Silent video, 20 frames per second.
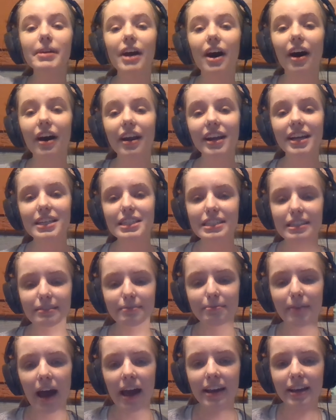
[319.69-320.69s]
honest,
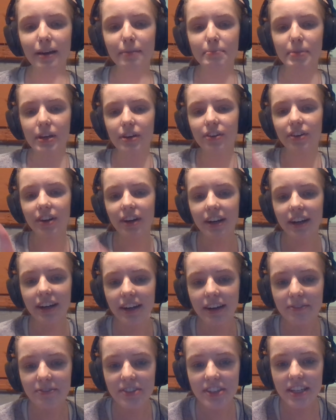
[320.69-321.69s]
my computer,
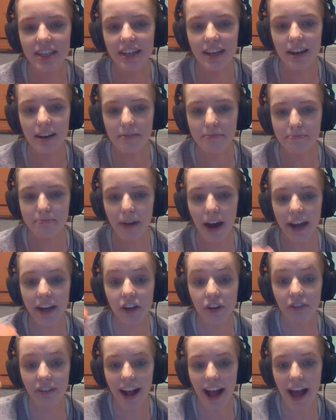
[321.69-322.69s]
my
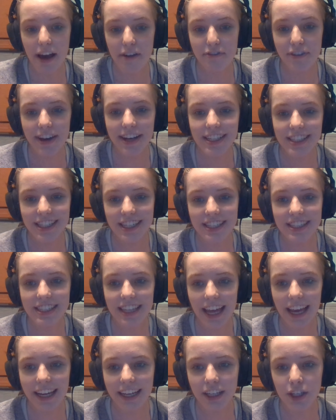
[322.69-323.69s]
graphics is
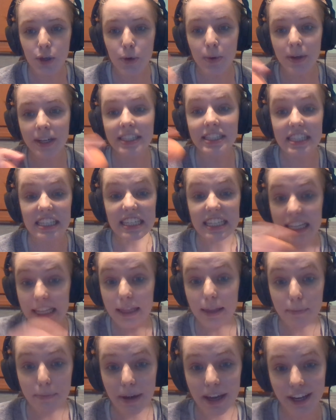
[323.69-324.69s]
like you can see
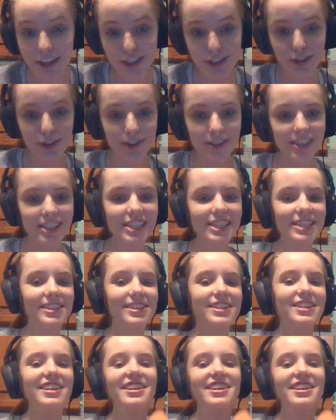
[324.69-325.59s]
the pixels.